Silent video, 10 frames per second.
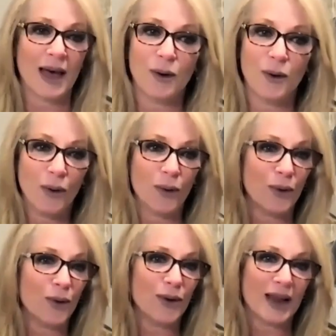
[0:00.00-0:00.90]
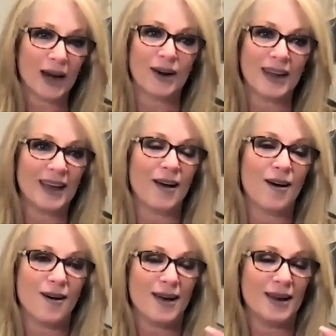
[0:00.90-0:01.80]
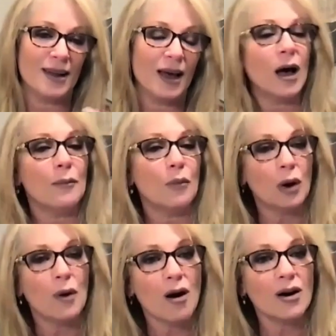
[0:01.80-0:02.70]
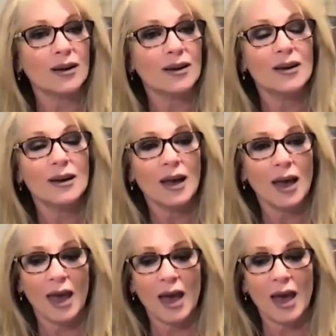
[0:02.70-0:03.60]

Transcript: That whole area on um, Moorpark mm-hmm.